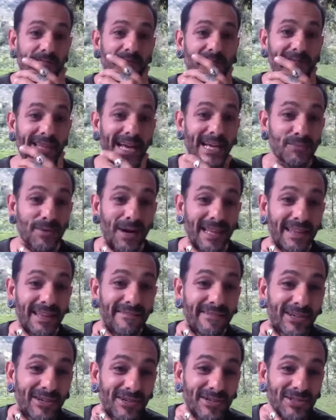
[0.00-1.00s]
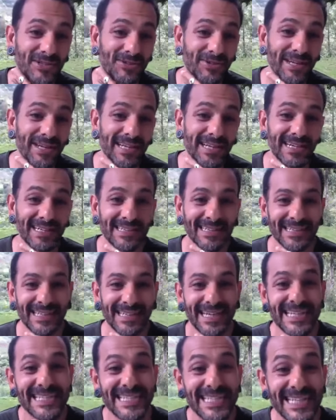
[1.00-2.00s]
That's why I live in Costa Rica.
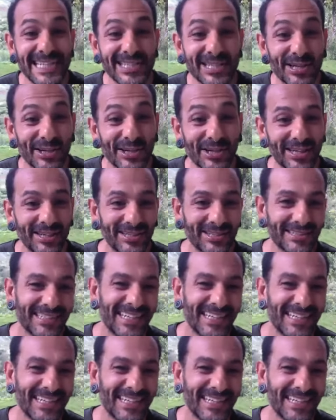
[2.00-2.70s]
It's easier here.